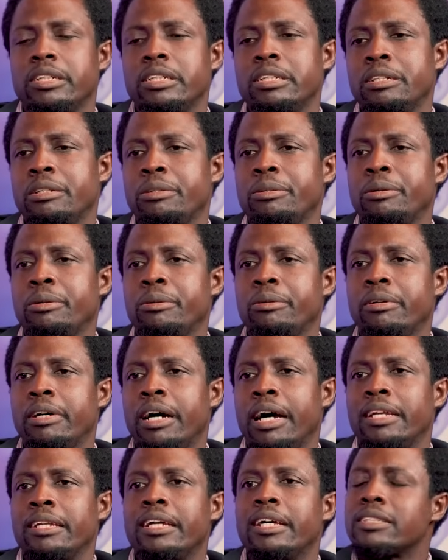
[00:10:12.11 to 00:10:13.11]

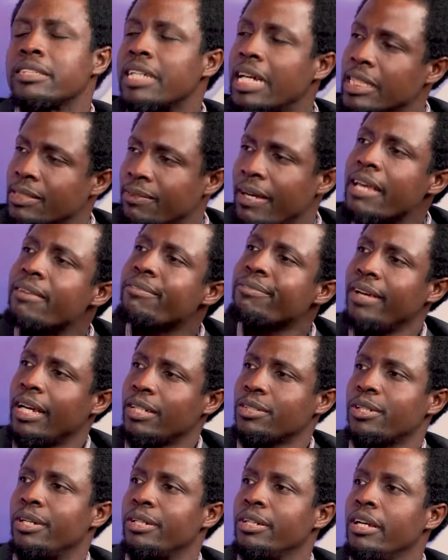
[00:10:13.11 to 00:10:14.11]
and then transfer
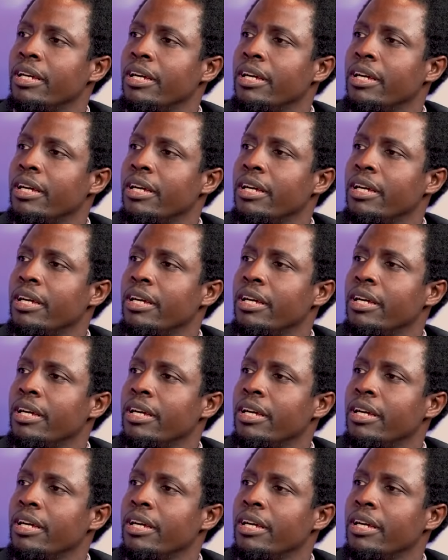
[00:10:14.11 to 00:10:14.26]
infection.